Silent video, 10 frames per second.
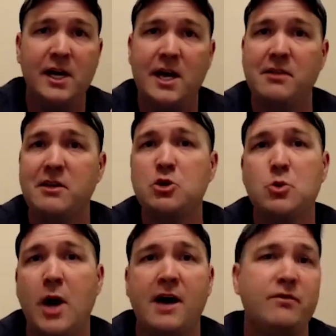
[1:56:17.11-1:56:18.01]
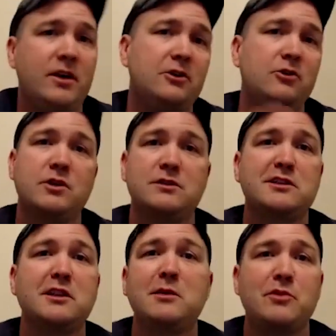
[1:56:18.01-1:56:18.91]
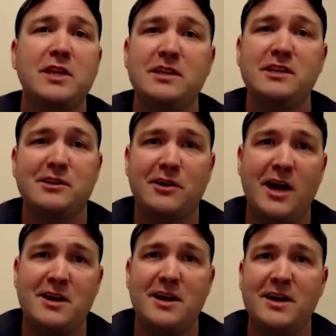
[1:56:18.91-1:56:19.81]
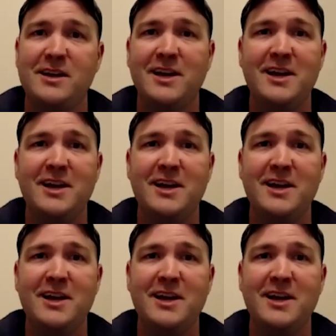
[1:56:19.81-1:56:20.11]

and then you have it and you could sleep easier at night.